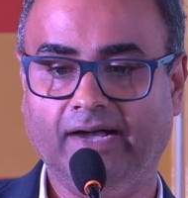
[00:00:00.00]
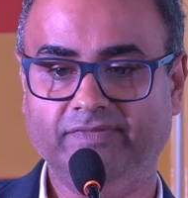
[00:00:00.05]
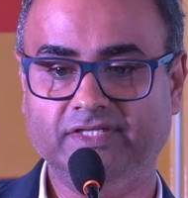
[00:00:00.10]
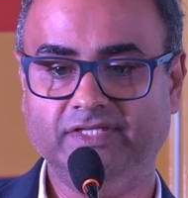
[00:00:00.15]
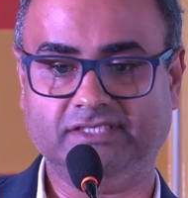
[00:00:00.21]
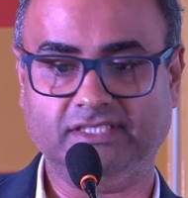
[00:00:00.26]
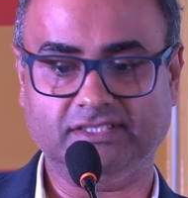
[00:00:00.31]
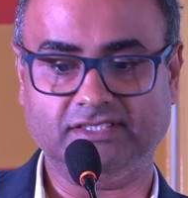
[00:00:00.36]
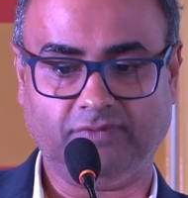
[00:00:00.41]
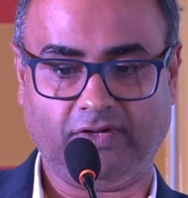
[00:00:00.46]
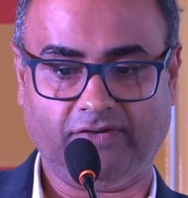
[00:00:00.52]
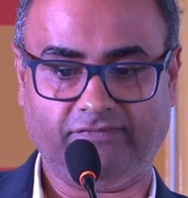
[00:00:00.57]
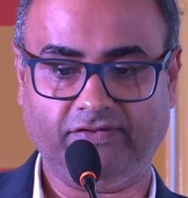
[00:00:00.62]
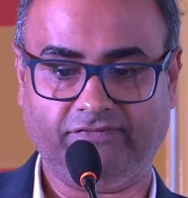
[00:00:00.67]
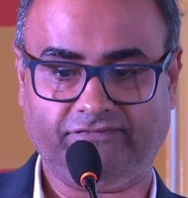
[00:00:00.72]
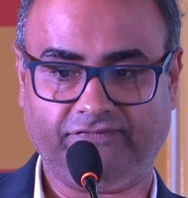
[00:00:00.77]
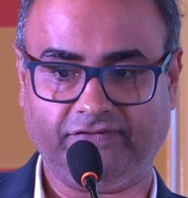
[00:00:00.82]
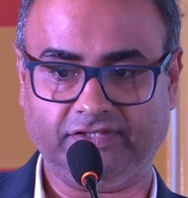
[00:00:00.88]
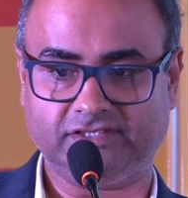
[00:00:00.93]
This is one
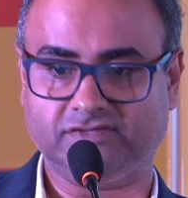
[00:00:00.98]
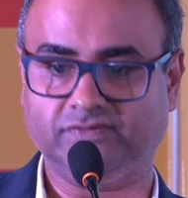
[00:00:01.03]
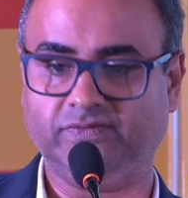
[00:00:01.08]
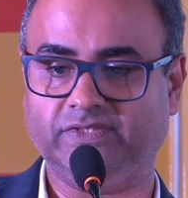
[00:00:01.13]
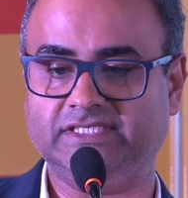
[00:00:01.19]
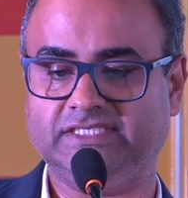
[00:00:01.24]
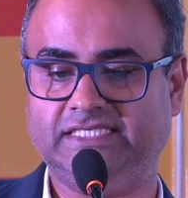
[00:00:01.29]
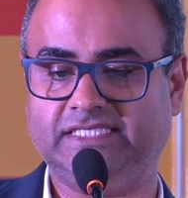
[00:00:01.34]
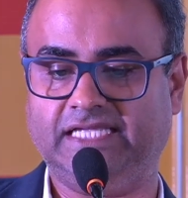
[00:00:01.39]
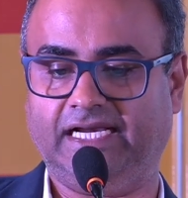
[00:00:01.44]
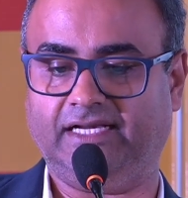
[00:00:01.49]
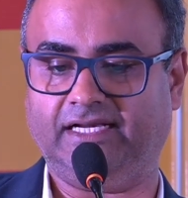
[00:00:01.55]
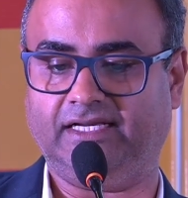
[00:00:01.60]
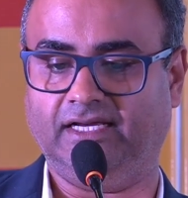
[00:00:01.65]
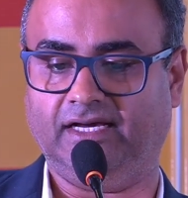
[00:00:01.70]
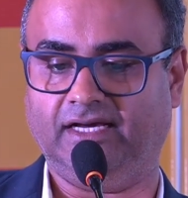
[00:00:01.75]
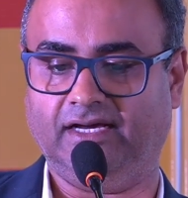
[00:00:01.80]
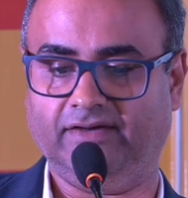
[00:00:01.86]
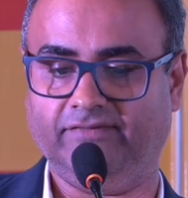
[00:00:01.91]
of the first ones
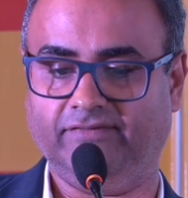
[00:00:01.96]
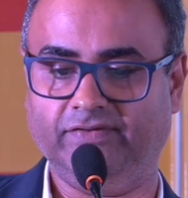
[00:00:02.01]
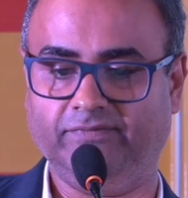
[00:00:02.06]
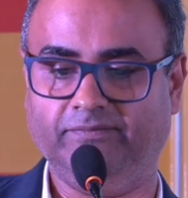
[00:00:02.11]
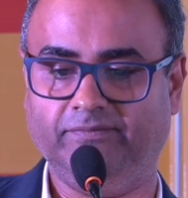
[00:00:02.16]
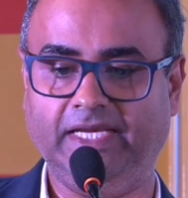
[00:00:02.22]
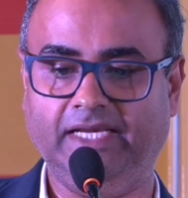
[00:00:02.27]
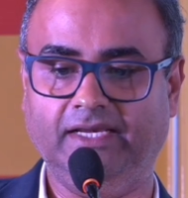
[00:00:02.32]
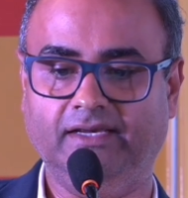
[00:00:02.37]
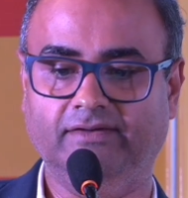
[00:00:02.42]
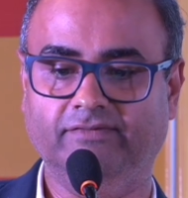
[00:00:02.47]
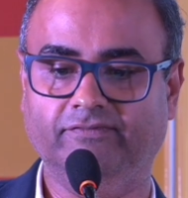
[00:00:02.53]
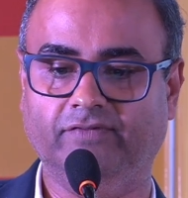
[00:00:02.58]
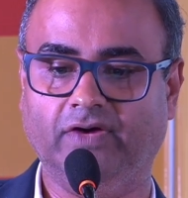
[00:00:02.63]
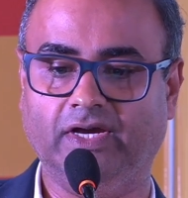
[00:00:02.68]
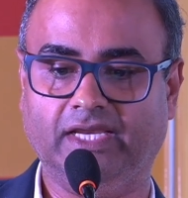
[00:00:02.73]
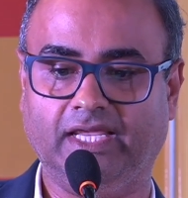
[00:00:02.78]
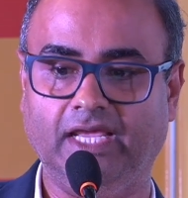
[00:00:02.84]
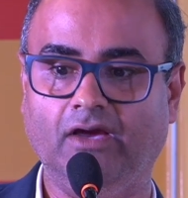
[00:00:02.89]
that we've been
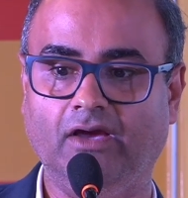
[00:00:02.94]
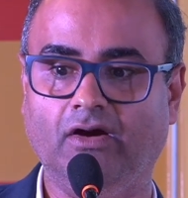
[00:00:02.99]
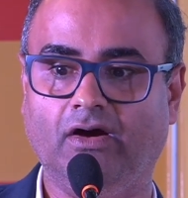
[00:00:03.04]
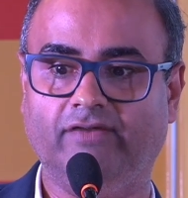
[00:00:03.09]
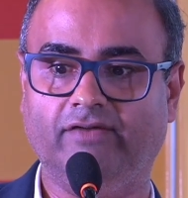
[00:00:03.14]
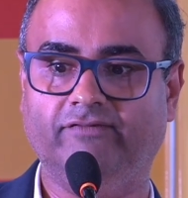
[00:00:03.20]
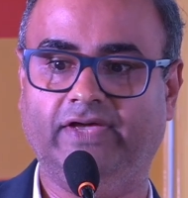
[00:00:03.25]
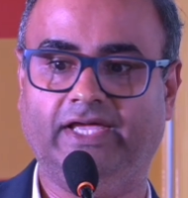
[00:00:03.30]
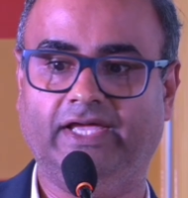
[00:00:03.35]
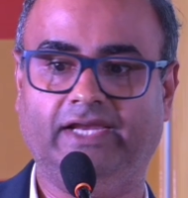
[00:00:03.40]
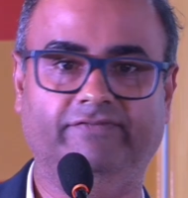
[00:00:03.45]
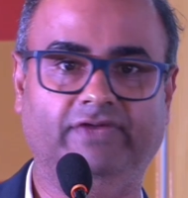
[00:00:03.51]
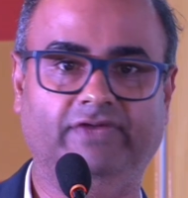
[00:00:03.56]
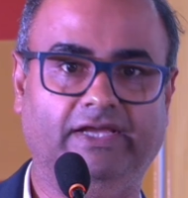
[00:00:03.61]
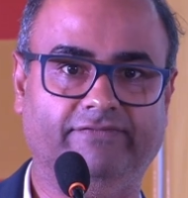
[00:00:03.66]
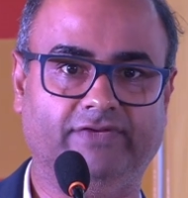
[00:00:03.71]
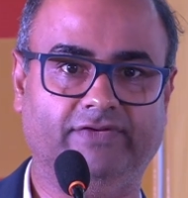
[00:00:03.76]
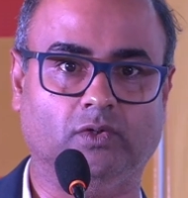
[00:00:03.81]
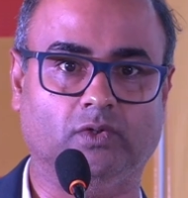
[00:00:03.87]
working on, where
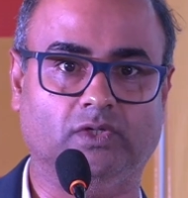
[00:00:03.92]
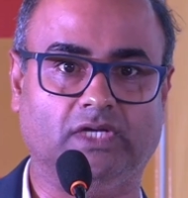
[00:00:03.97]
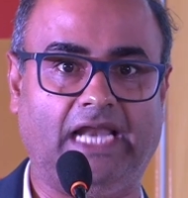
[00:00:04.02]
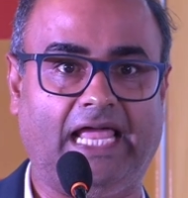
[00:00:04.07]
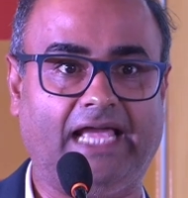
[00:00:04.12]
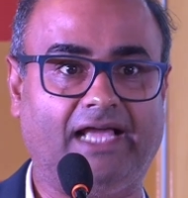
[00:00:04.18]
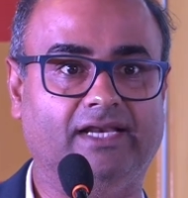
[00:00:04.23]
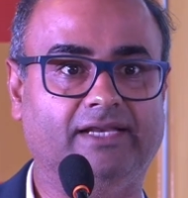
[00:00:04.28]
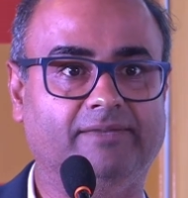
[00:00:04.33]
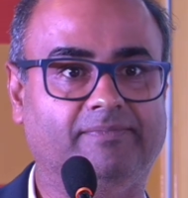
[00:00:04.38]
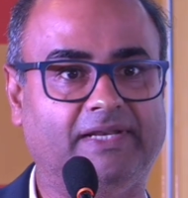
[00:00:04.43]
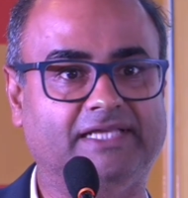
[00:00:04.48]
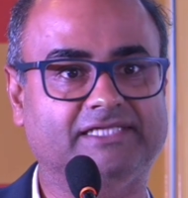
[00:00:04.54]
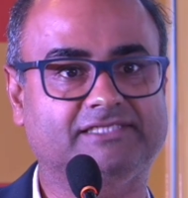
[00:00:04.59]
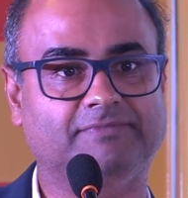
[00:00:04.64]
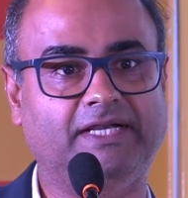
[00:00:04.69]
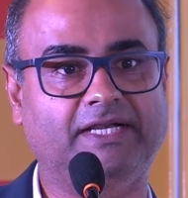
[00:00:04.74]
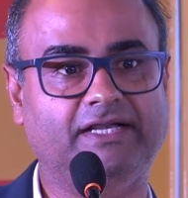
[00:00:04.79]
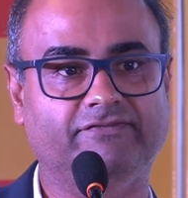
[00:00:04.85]
we have a total ankle
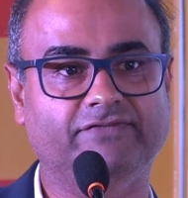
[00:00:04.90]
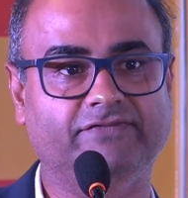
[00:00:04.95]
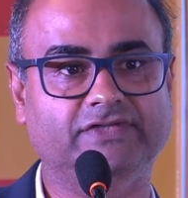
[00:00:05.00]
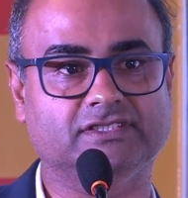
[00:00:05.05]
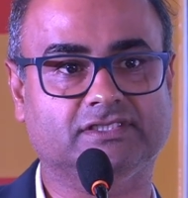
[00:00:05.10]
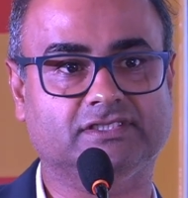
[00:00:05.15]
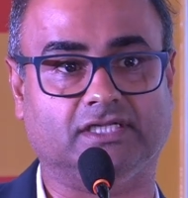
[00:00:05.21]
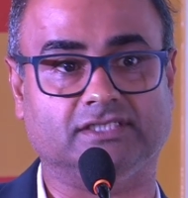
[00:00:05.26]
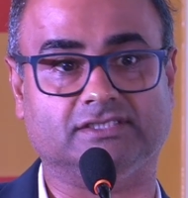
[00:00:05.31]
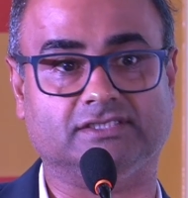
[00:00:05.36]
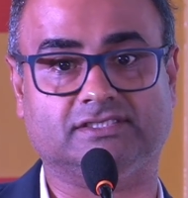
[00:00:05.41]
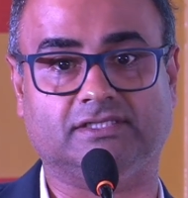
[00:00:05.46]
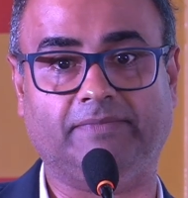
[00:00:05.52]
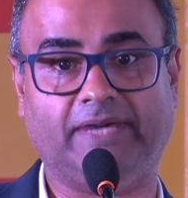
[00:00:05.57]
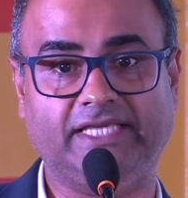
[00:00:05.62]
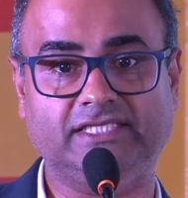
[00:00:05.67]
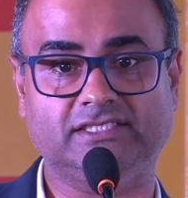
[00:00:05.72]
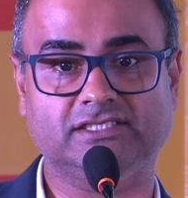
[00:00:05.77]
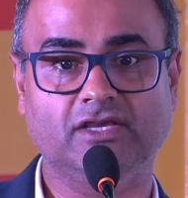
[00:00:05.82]
replacement which is
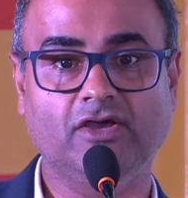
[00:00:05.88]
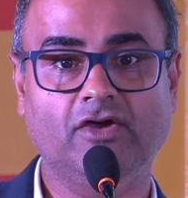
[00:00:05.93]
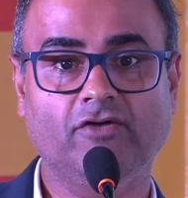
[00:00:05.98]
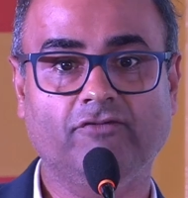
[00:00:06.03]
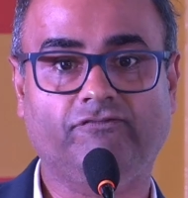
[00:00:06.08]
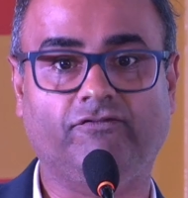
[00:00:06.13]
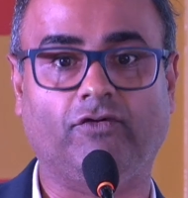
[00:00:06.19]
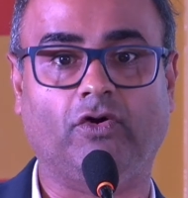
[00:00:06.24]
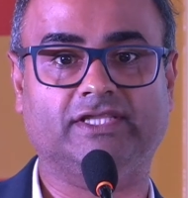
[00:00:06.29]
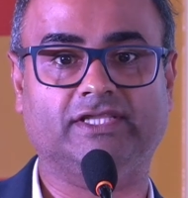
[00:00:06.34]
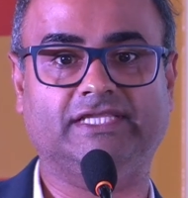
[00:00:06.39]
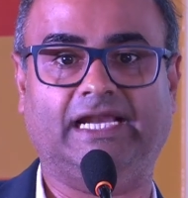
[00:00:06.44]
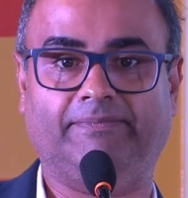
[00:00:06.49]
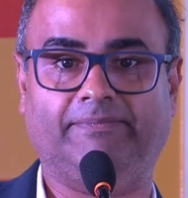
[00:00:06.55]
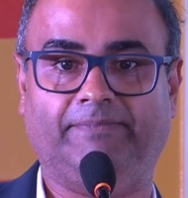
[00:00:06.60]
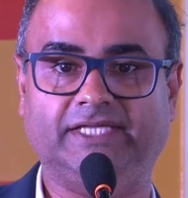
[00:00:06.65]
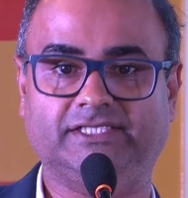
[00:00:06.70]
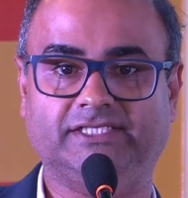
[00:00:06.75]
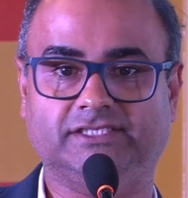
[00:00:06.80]
customized for
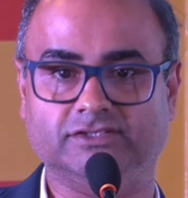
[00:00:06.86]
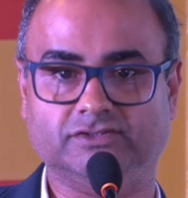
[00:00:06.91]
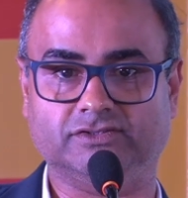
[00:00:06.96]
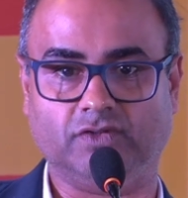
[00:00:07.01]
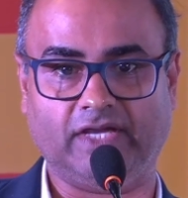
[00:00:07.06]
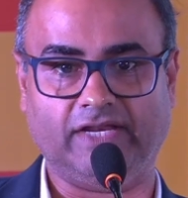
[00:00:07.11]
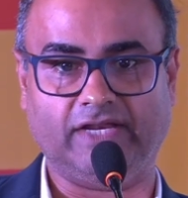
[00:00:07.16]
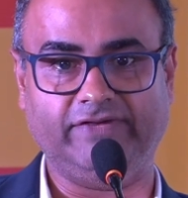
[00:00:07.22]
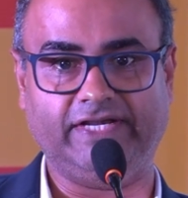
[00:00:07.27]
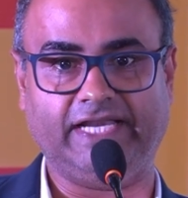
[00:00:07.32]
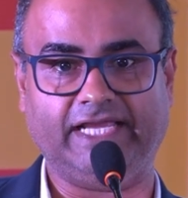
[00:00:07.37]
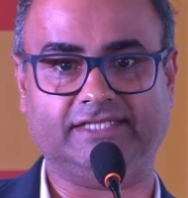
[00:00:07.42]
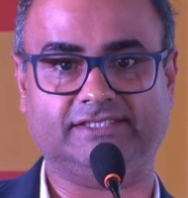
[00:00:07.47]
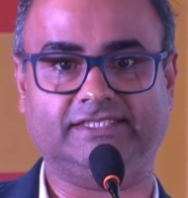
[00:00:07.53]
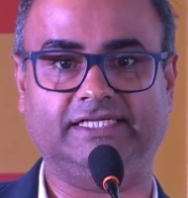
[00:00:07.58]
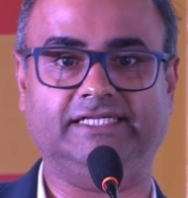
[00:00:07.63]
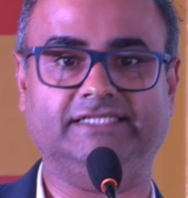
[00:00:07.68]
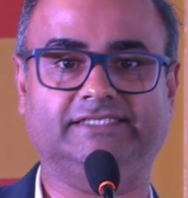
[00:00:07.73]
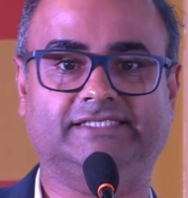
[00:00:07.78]
that patient. So again, we take
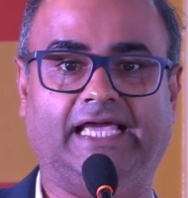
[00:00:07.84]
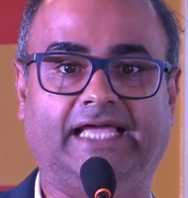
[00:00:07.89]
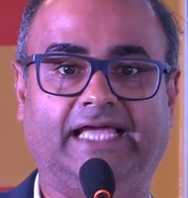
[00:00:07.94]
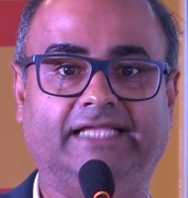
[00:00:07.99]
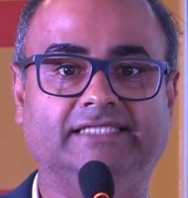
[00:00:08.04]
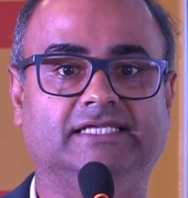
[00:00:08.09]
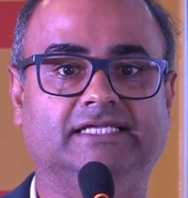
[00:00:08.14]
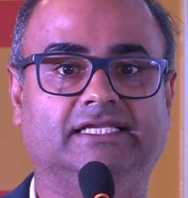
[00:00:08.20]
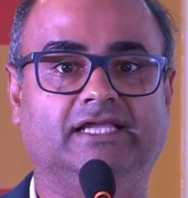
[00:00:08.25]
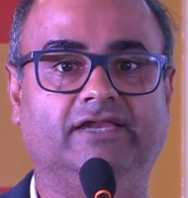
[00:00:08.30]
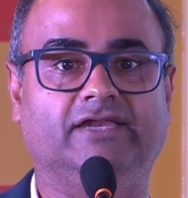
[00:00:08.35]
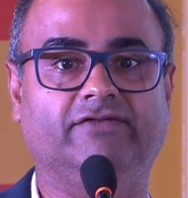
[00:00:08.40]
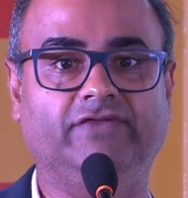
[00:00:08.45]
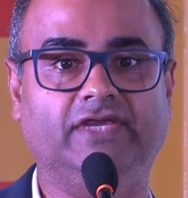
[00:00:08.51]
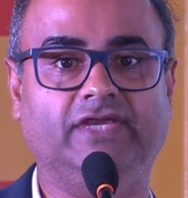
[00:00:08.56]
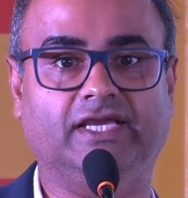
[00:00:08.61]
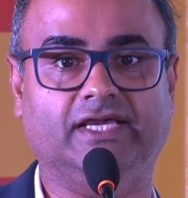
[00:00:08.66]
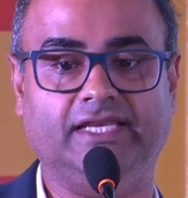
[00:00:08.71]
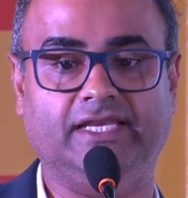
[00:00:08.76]
a CT scans and then
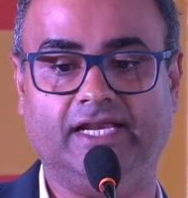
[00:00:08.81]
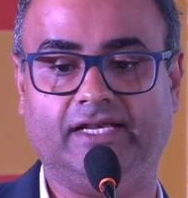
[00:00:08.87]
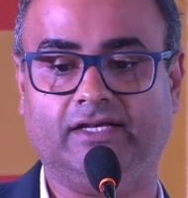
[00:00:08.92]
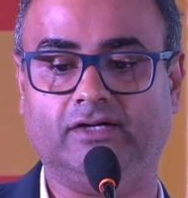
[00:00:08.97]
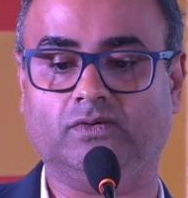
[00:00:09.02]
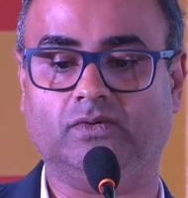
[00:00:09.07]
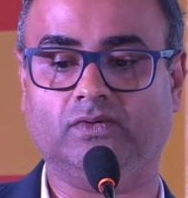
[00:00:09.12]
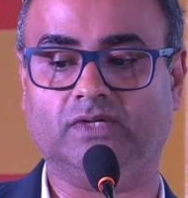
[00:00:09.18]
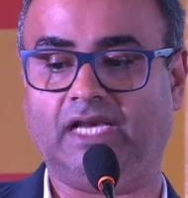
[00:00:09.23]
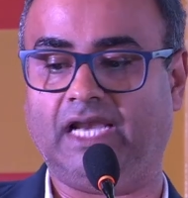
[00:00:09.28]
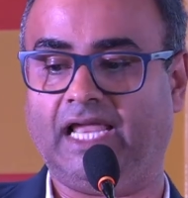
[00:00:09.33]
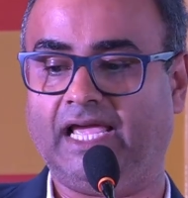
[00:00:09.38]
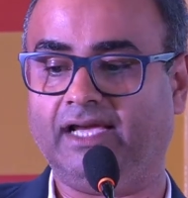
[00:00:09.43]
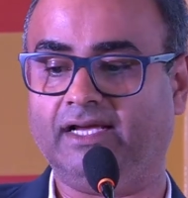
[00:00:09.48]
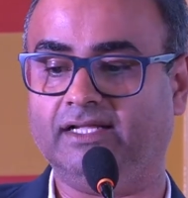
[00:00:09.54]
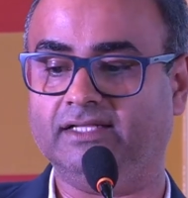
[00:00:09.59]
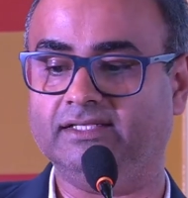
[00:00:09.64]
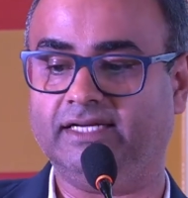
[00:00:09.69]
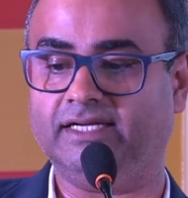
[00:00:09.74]
we create a total
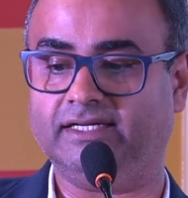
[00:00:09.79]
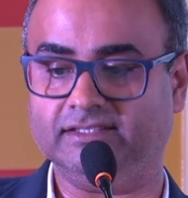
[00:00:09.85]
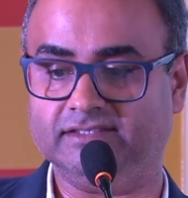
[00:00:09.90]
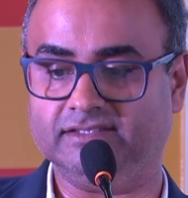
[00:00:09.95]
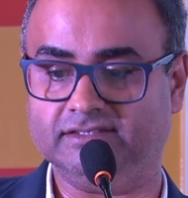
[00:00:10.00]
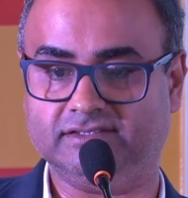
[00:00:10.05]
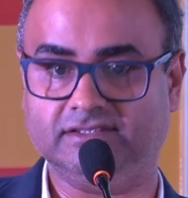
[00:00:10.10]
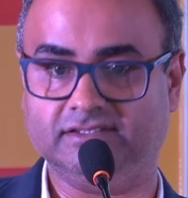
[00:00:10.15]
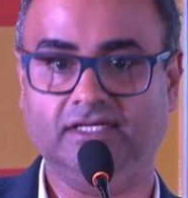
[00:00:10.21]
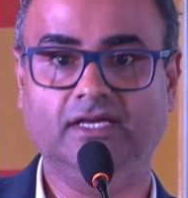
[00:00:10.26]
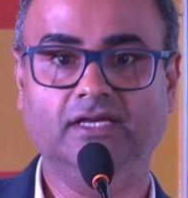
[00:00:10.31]
ankle that is